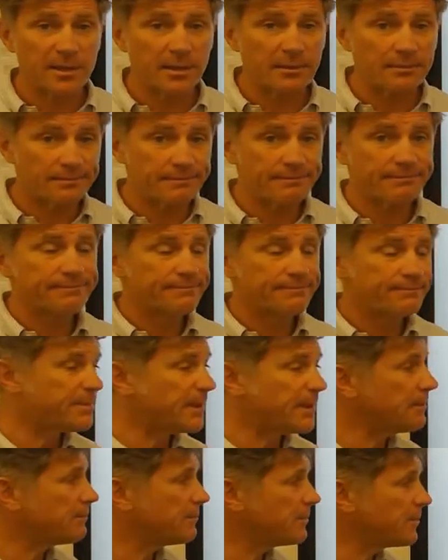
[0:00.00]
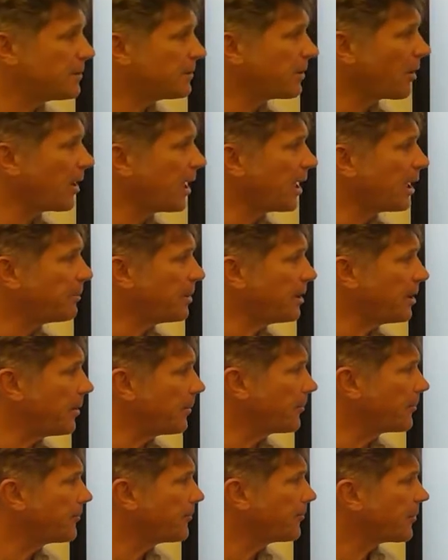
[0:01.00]
it, but don't let it be
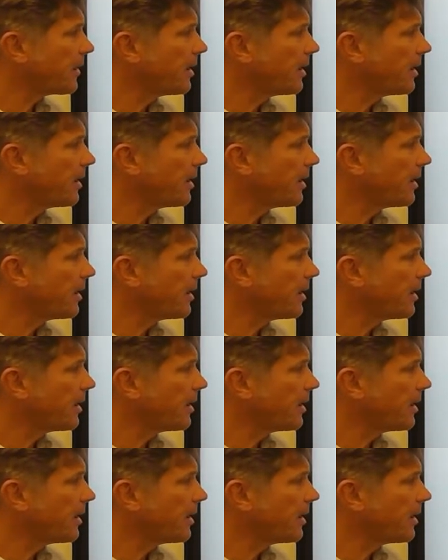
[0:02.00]
you.